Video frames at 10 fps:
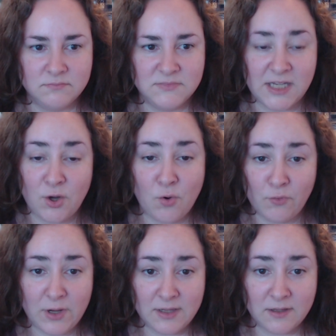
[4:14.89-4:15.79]
take
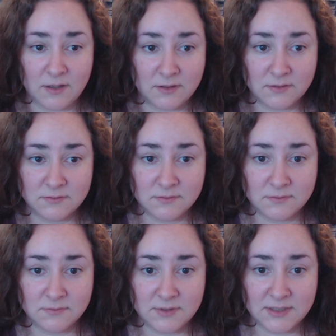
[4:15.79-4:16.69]
over
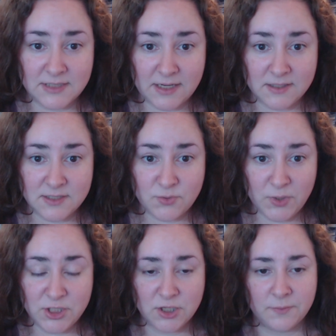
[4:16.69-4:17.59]
this region.